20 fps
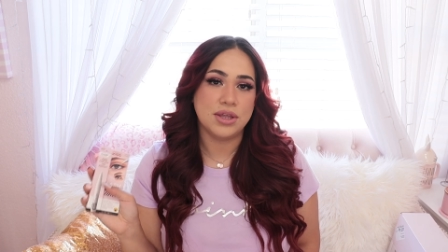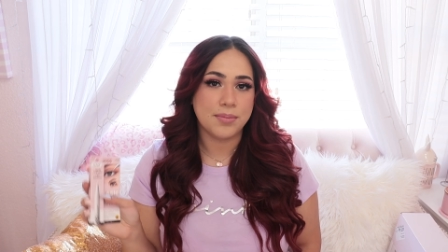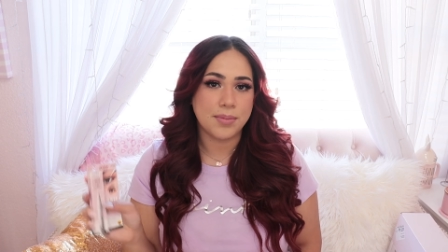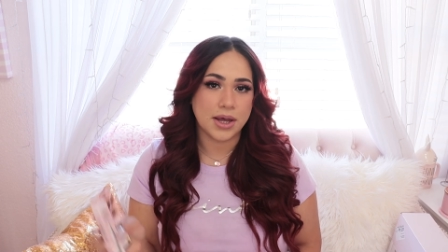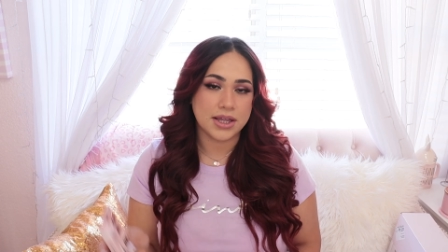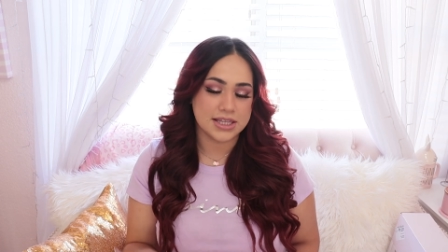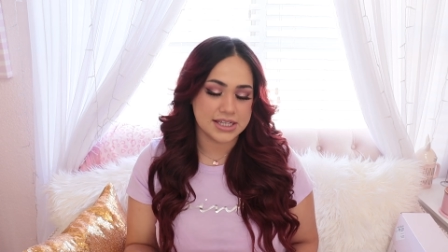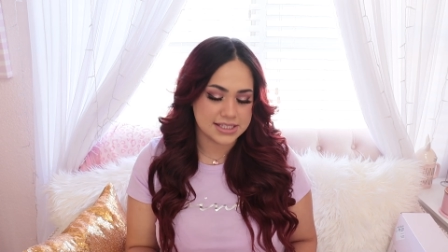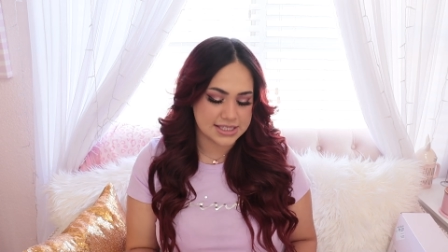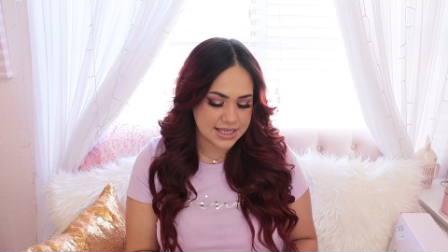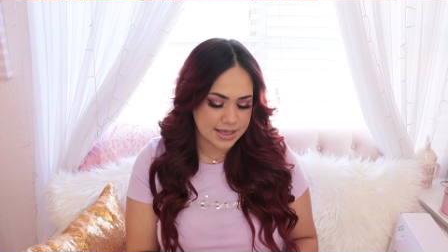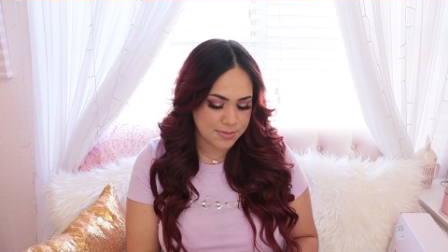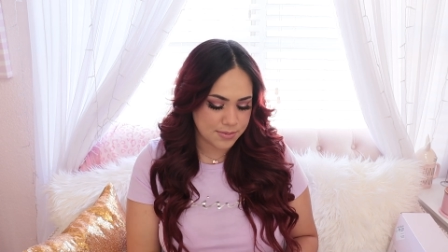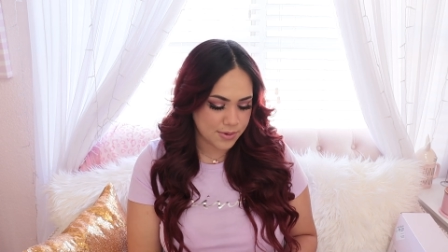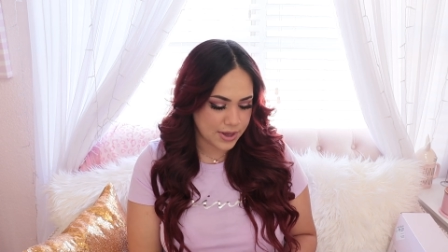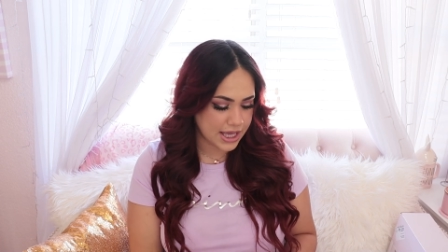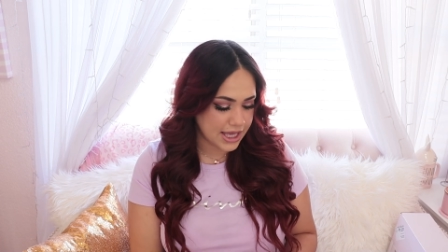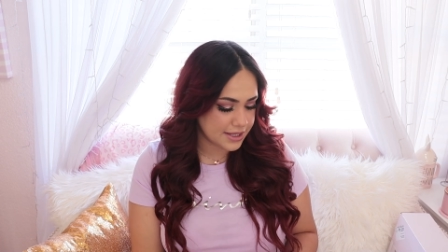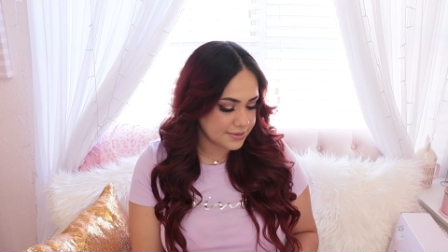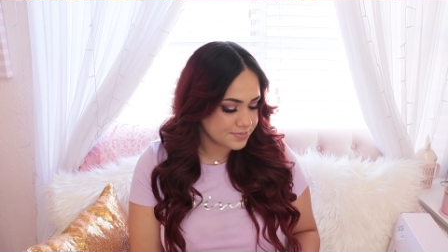them on the same
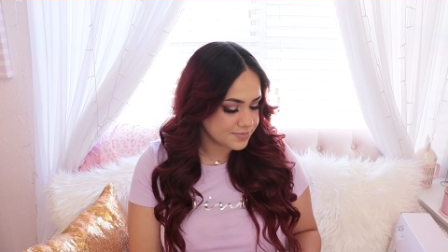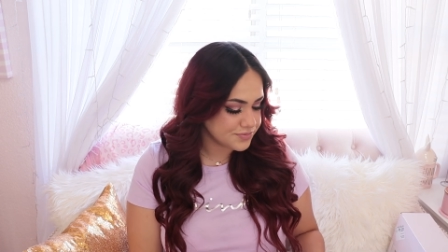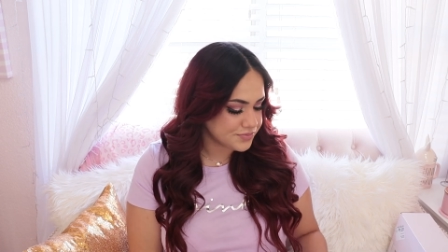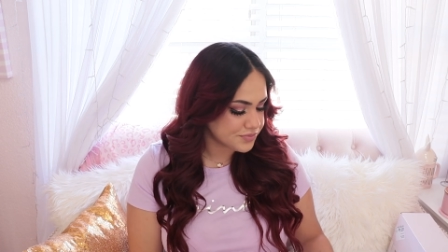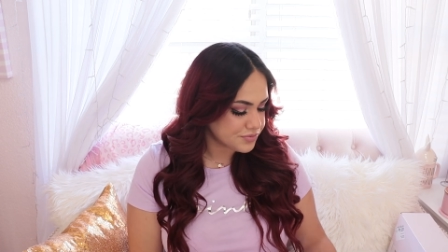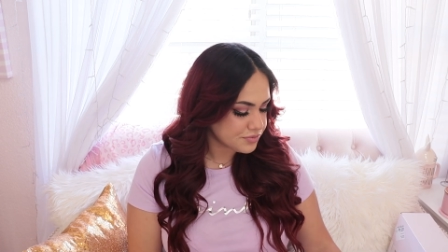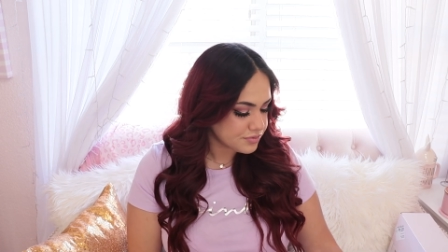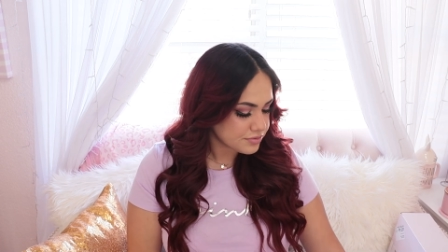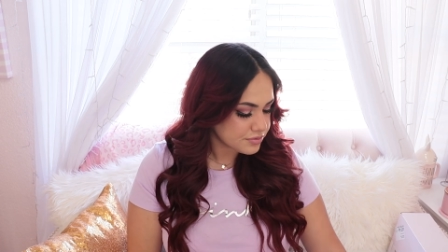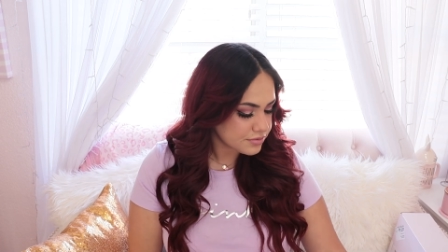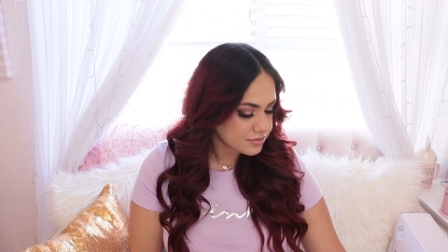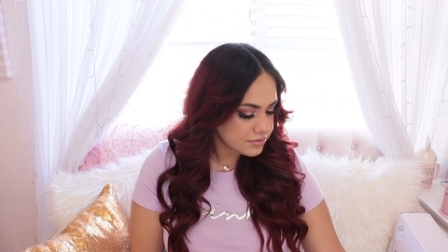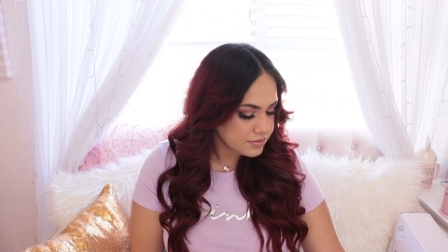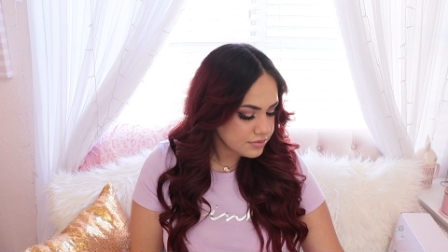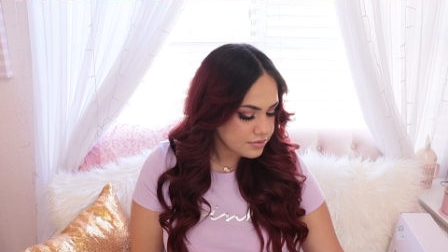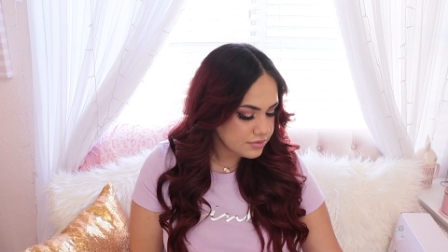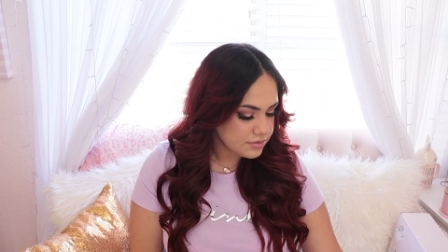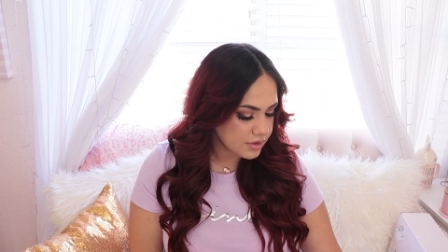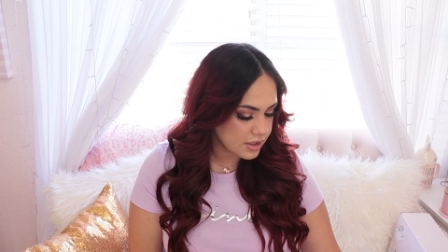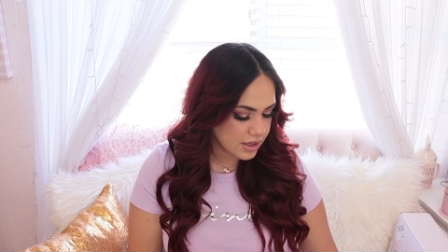way
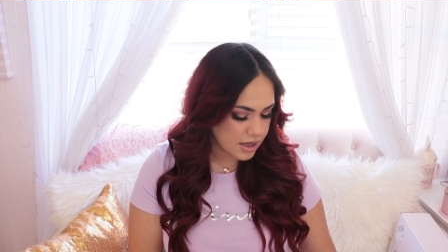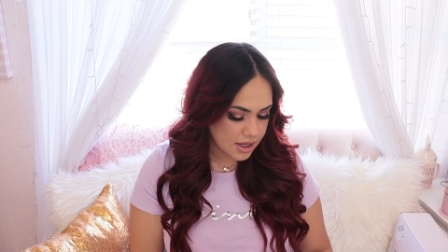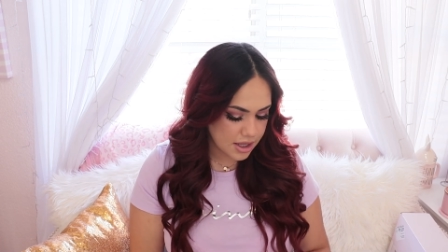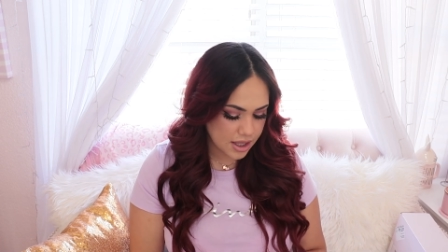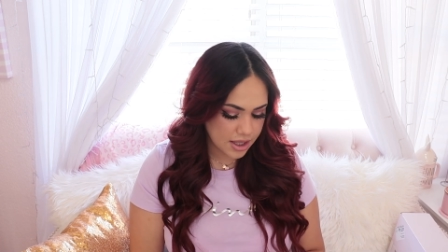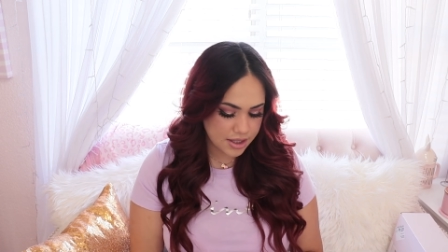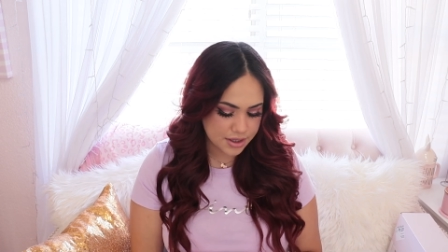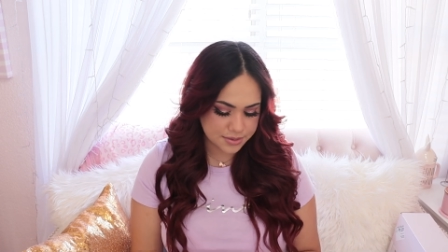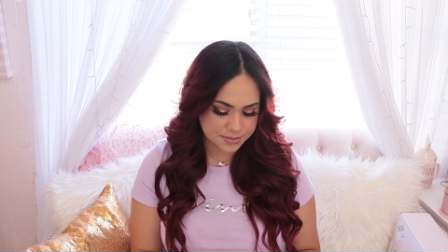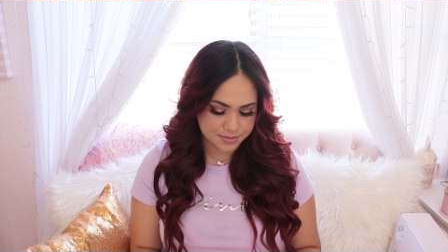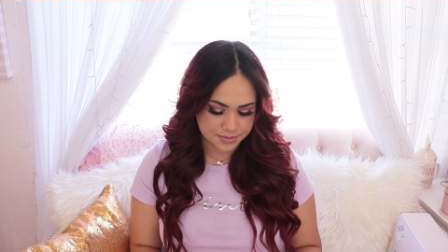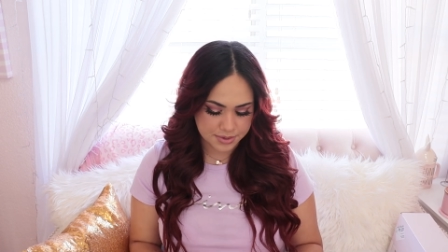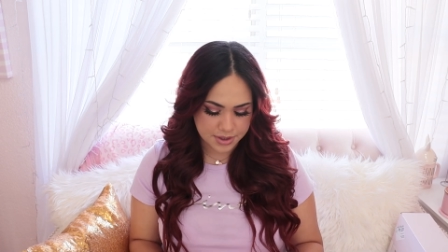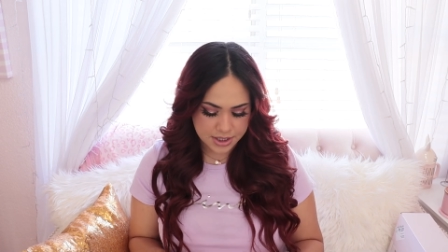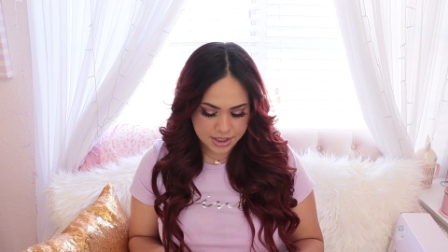um,